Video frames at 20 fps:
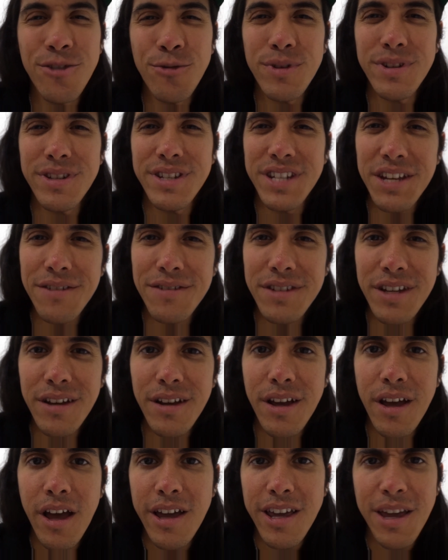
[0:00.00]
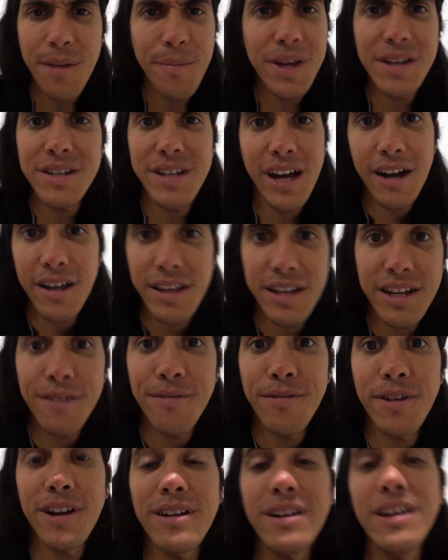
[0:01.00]
and receives it can be entirely
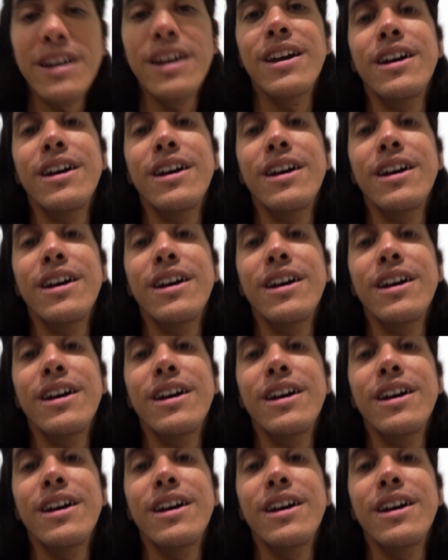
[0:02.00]
different.